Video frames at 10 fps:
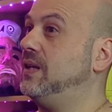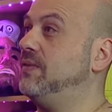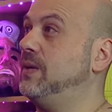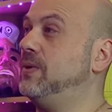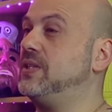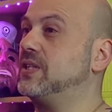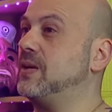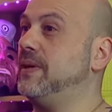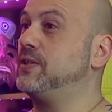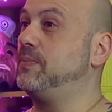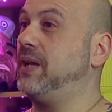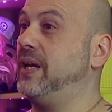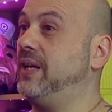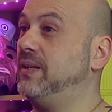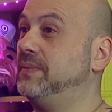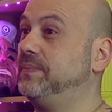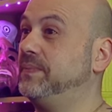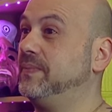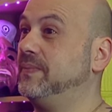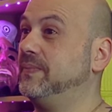If anybody says come out to play,
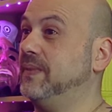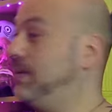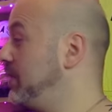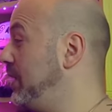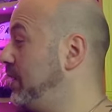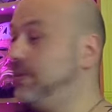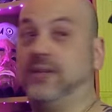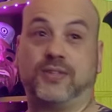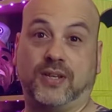I'm going to hide behind the